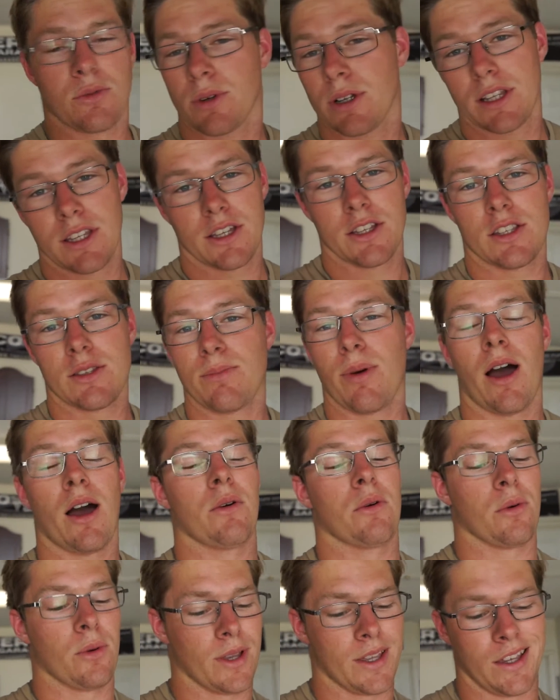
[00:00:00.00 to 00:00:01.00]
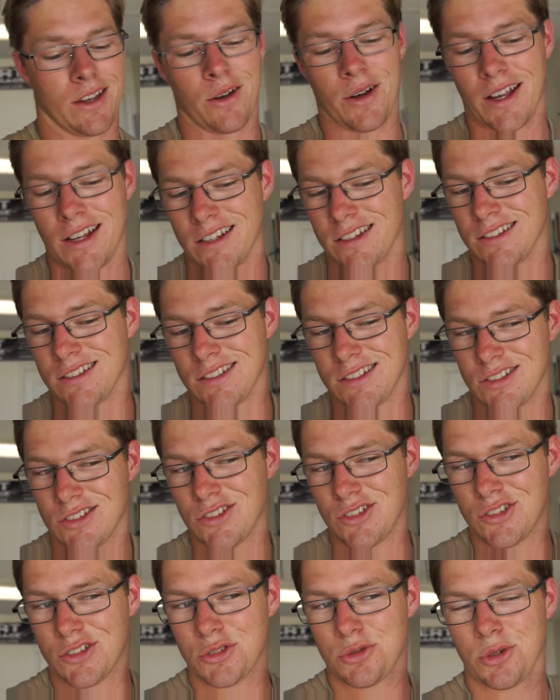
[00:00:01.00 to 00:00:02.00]
really good spot where we can go ahead and
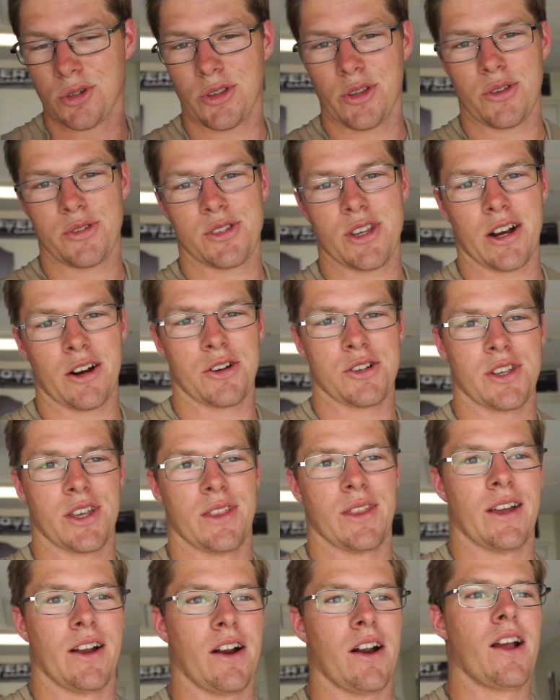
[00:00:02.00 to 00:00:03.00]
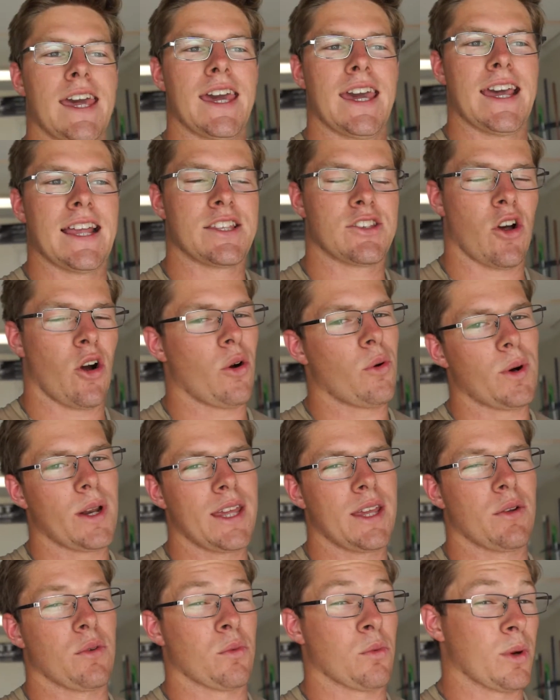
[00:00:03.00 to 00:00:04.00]
drill those suckers in there. It's
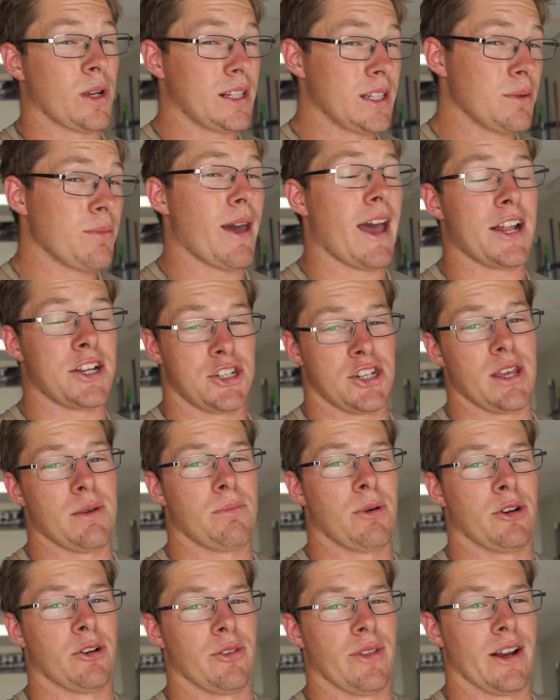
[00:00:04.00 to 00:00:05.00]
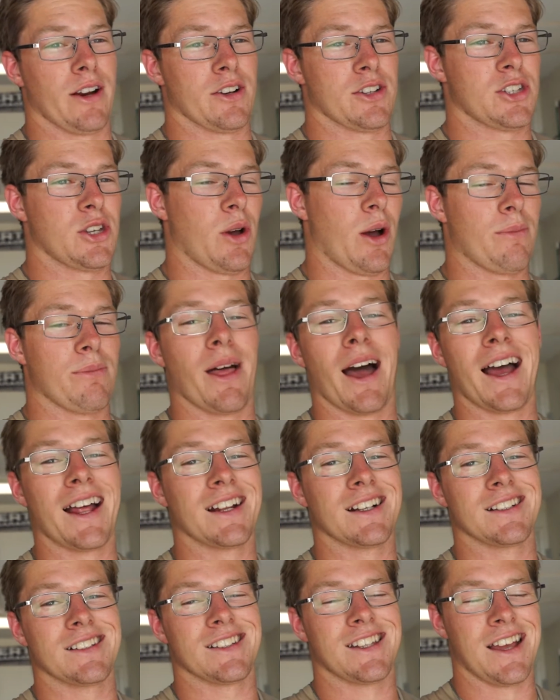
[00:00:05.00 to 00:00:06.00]
already in really bad shape under there, so I'm
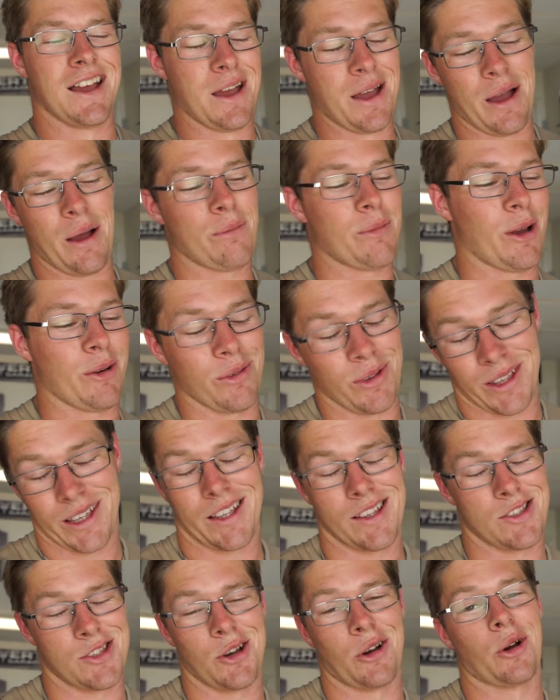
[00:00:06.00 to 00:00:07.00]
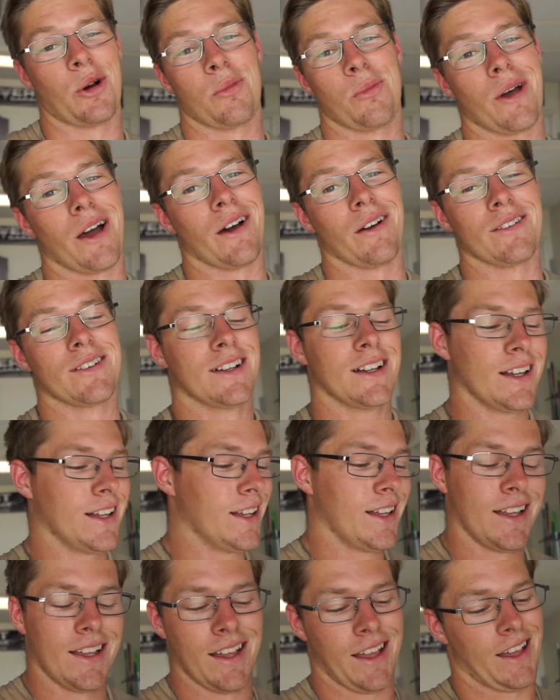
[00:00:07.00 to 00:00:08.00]
not really concerned about
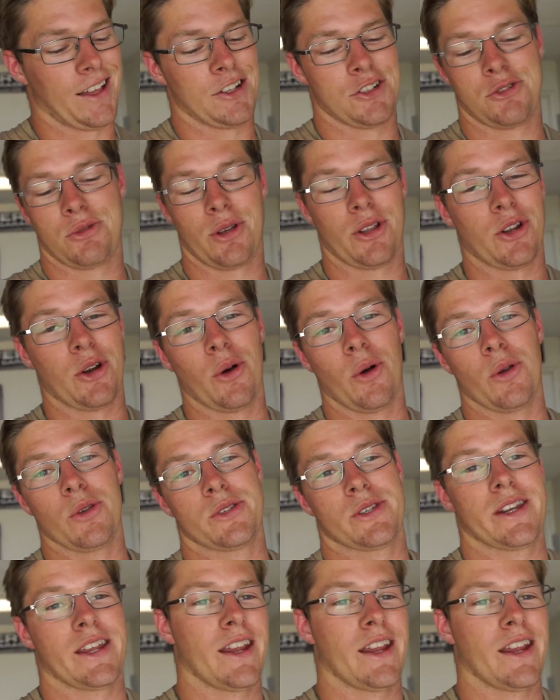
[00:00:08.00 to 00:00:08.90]
drilling holes in